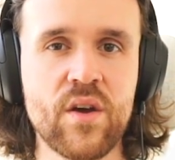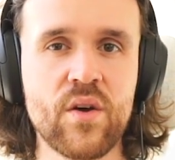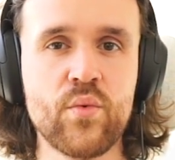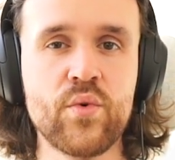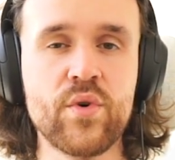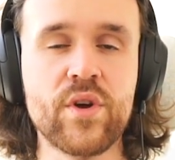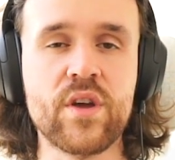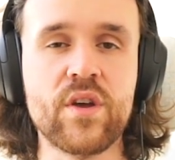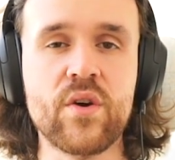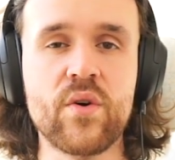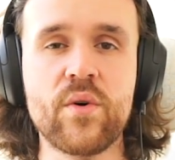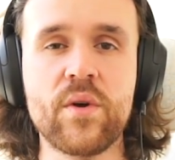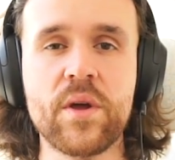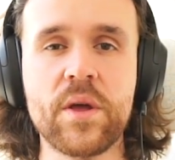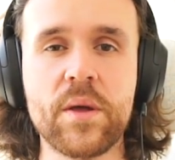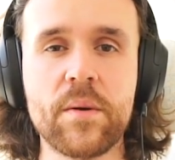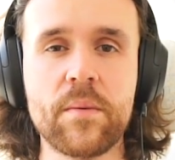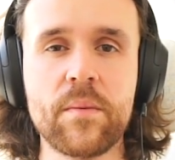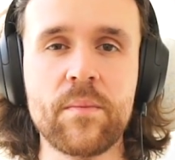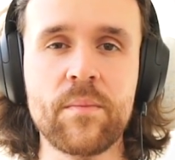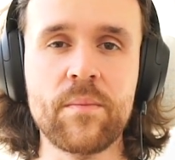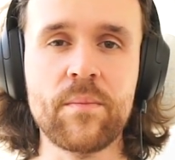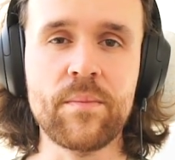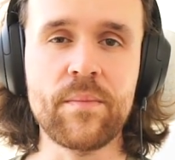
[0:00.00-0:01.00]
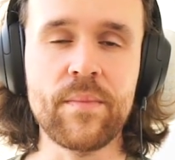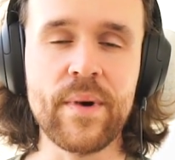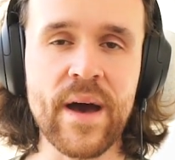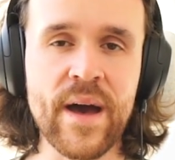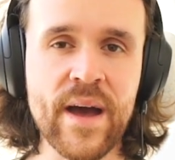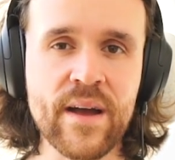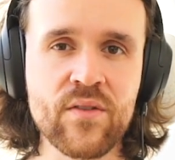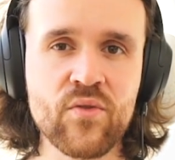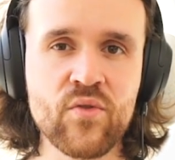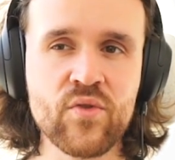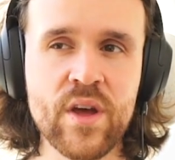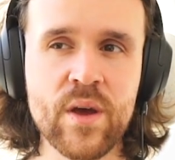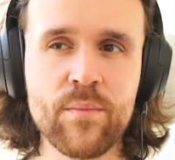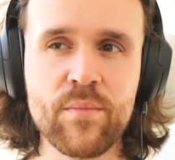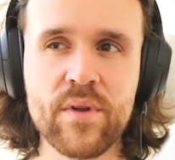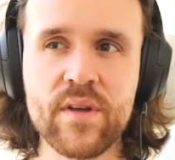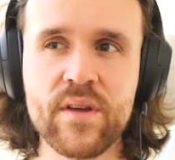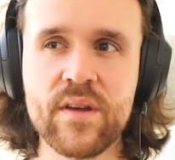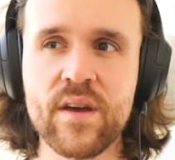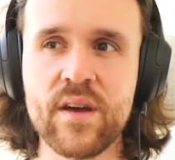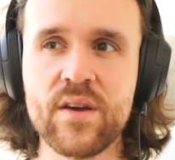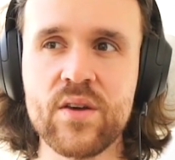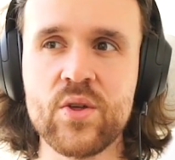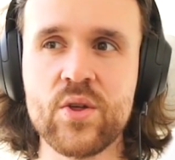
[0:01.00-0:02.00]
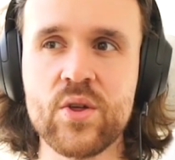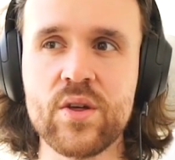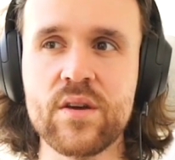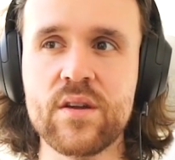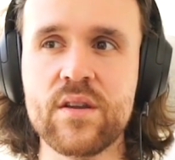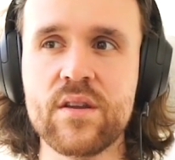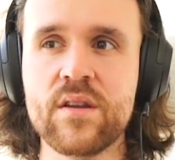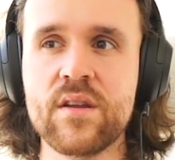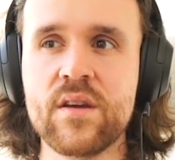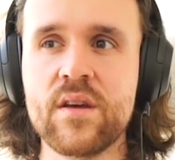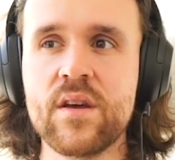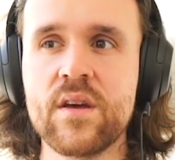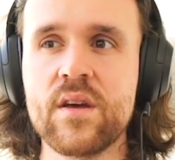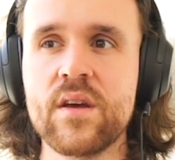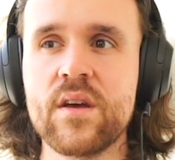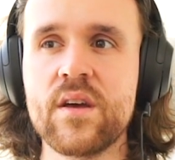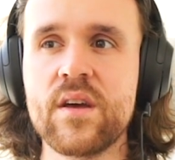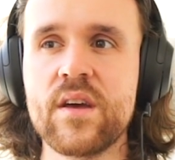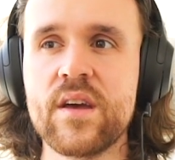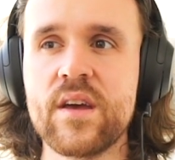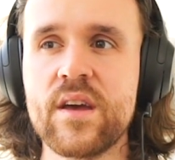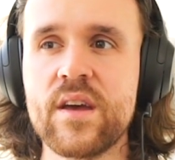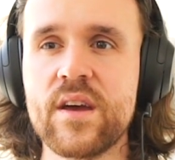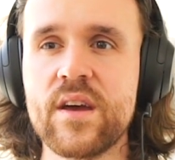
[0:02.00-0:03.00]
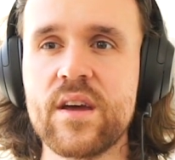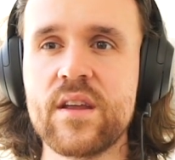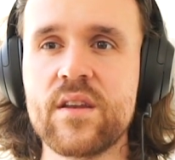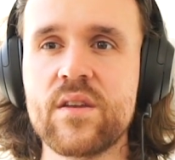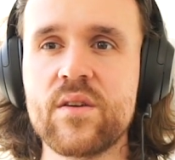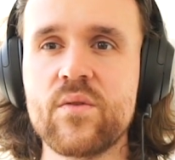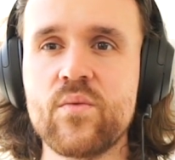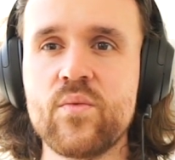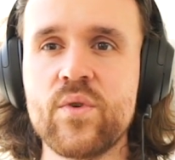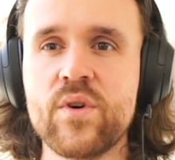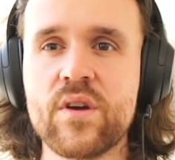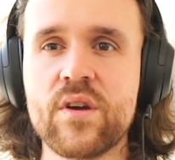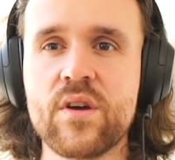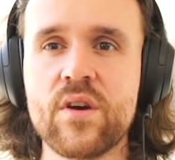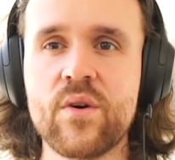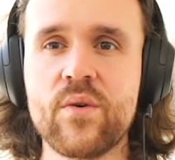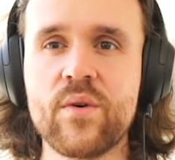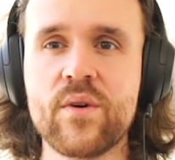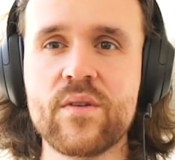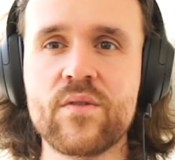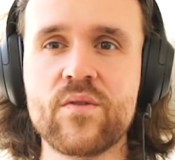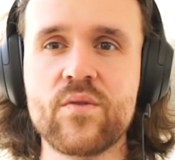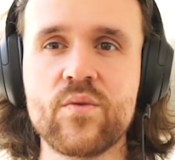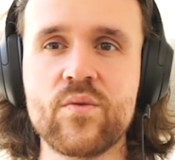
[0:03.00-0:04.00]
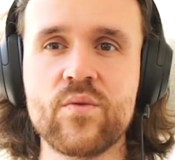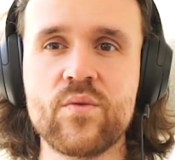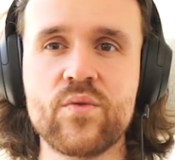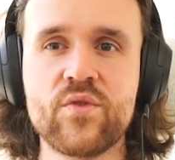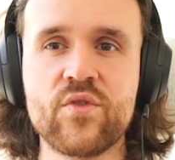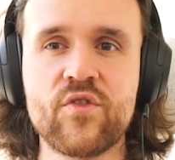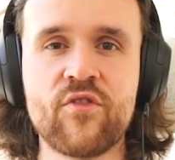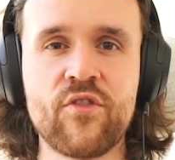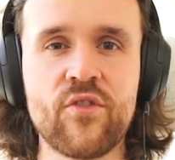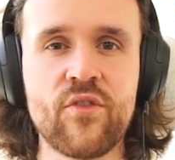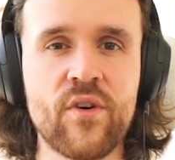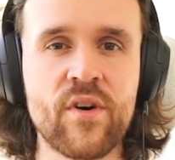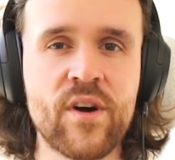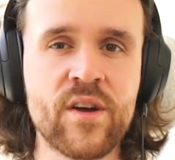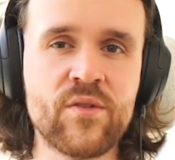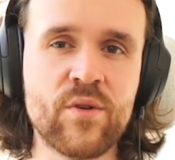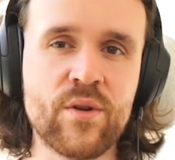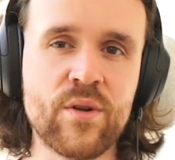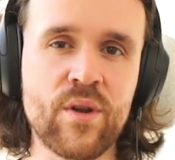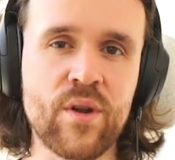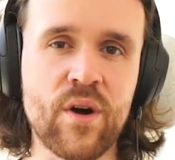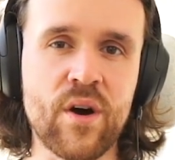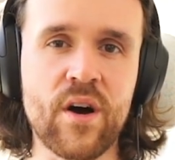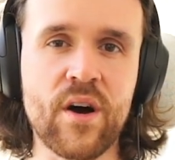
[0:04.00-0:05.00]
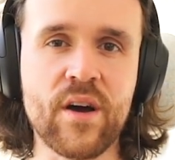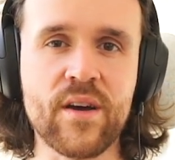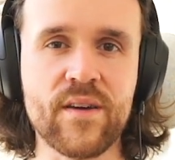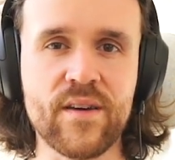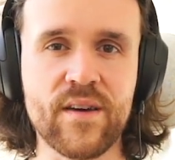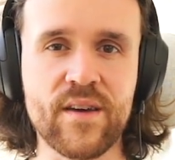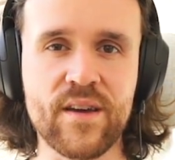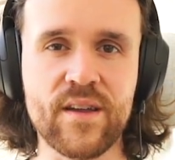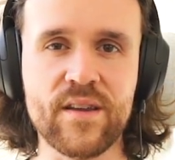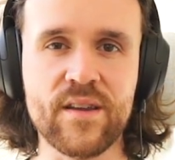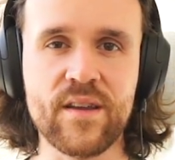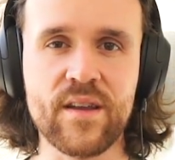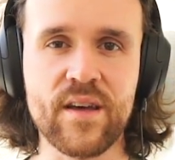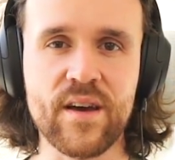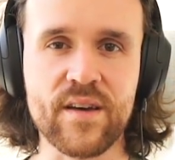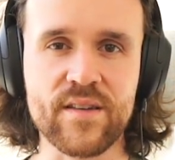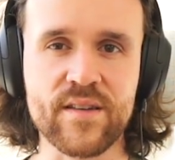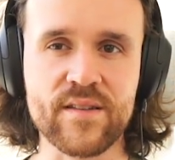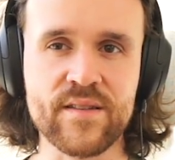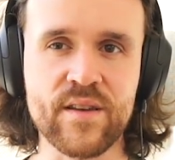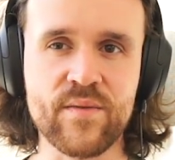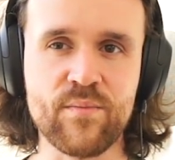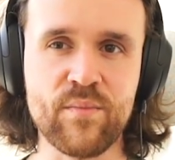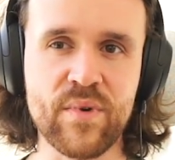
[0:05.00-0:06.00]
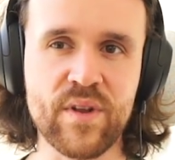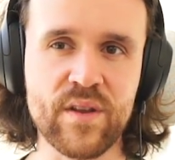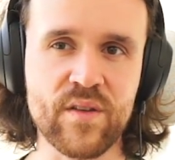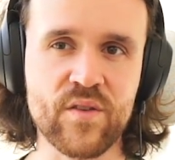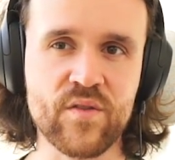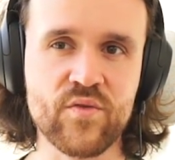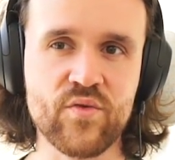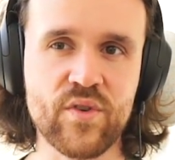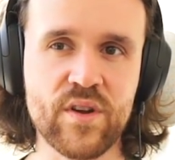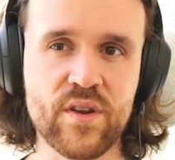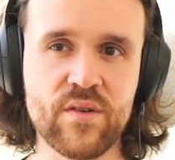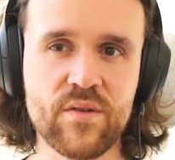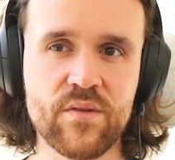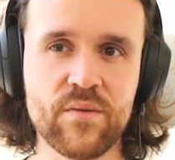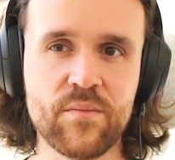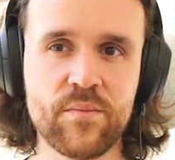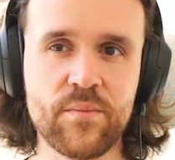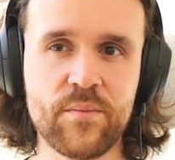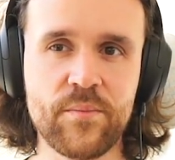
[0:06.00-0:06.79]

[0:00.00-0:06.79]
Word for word: We're going back to the application and we're going to try to log in as an administrator.